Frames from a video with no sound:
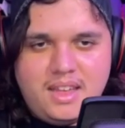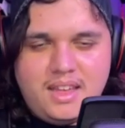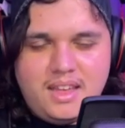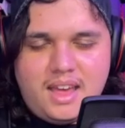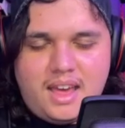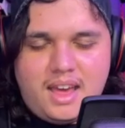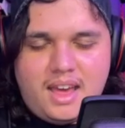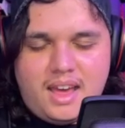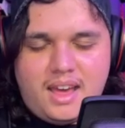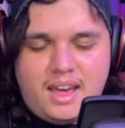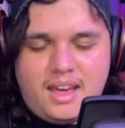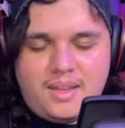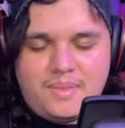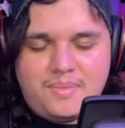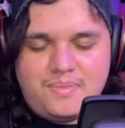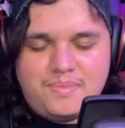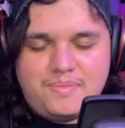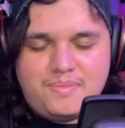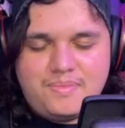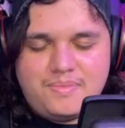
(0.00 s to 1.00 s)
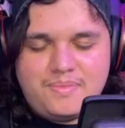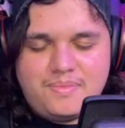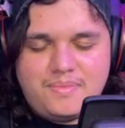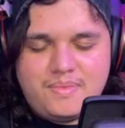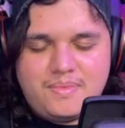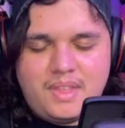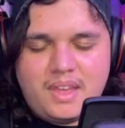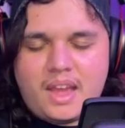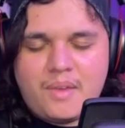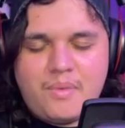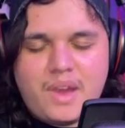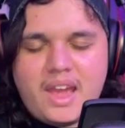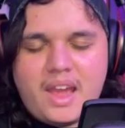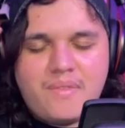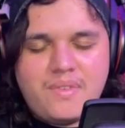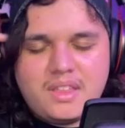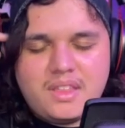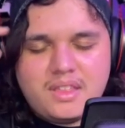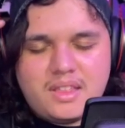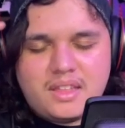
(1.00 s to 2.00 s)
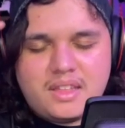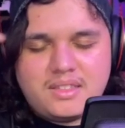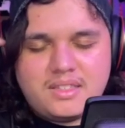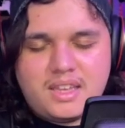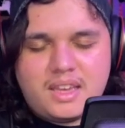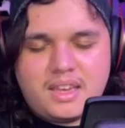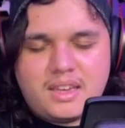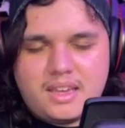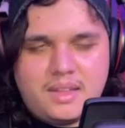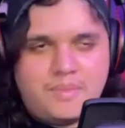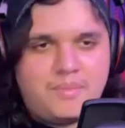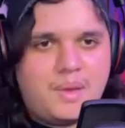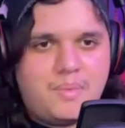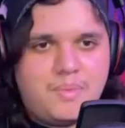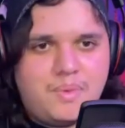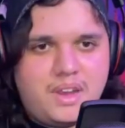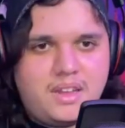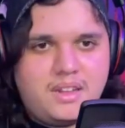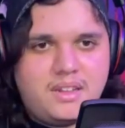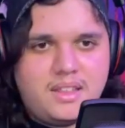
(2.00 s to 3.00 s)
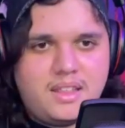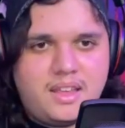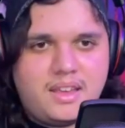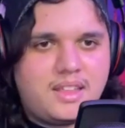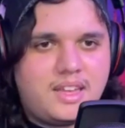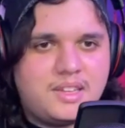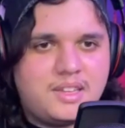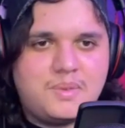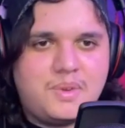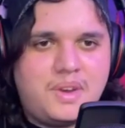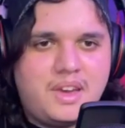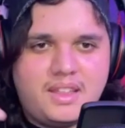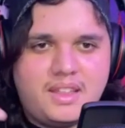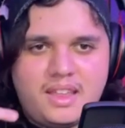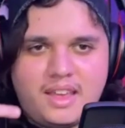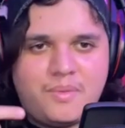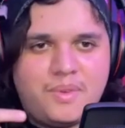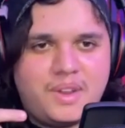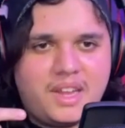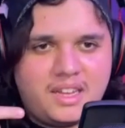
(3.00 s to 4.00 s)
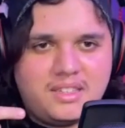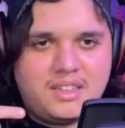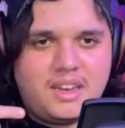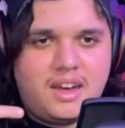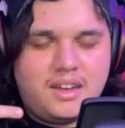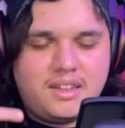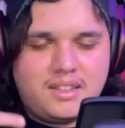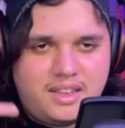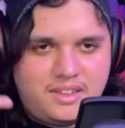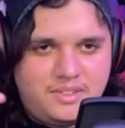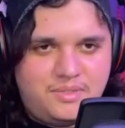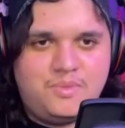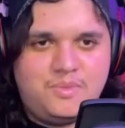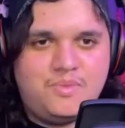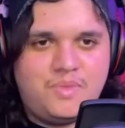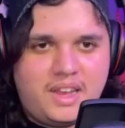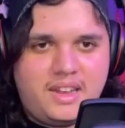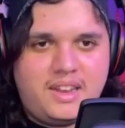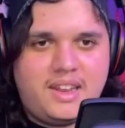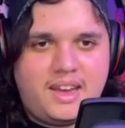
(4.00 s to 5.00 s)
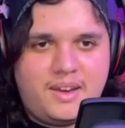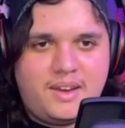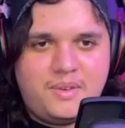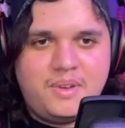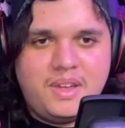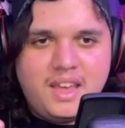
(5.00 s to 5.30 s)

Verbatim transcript: um like I write everything that's like in my brain. Like that's why I, like when I talk like right now,